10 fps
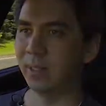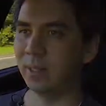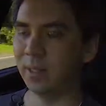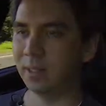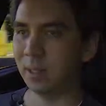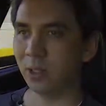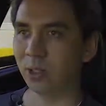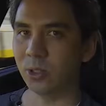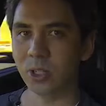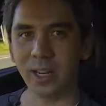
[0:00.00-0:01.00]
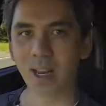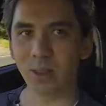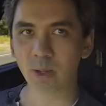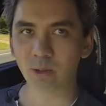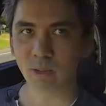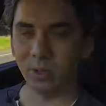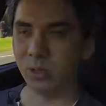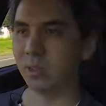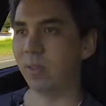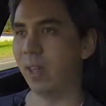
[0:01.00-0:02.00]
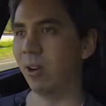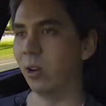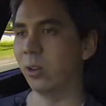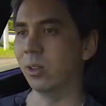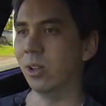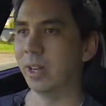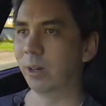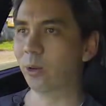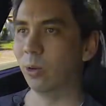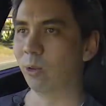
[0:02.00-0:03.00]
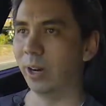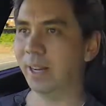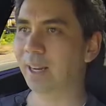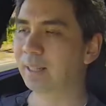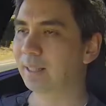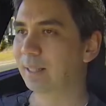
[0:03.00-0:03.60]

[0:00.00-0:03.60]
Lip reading: to this, and you can check out those reviews if they're online already.